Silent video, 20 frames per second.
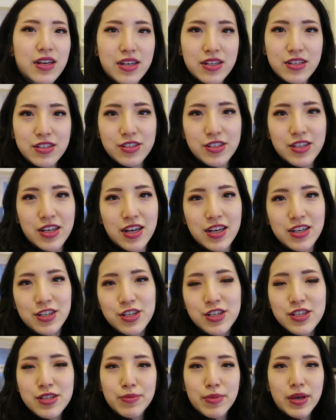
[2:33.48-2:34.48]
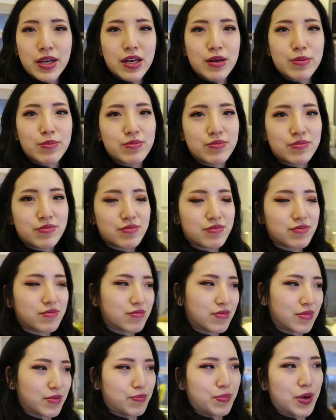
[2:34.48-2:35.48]
and she's a makeup
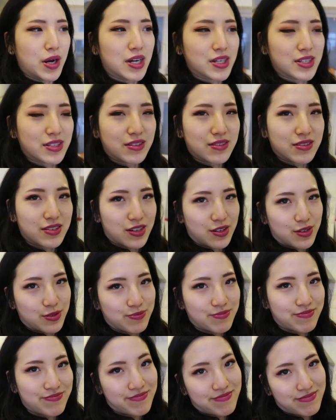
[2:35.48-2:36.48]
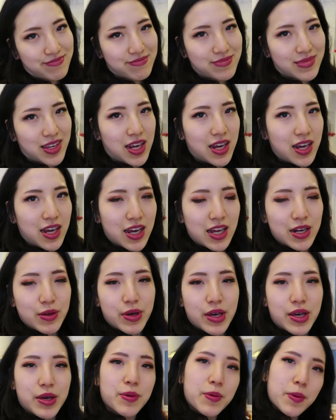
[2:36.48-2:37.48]
person. So
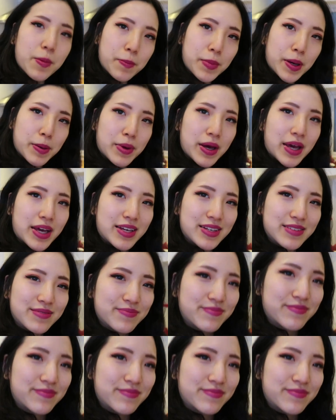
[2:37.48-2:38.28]
anyway, bye bye.